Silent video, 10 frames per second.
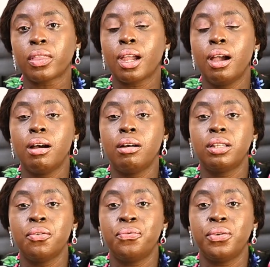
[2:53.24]

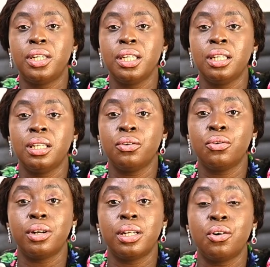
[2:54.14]
the
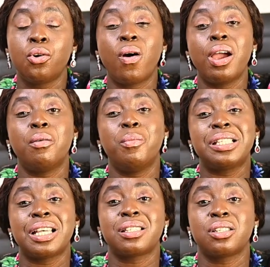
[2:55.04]

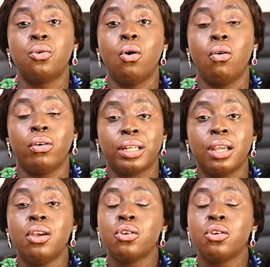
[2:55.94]
requirements are still on.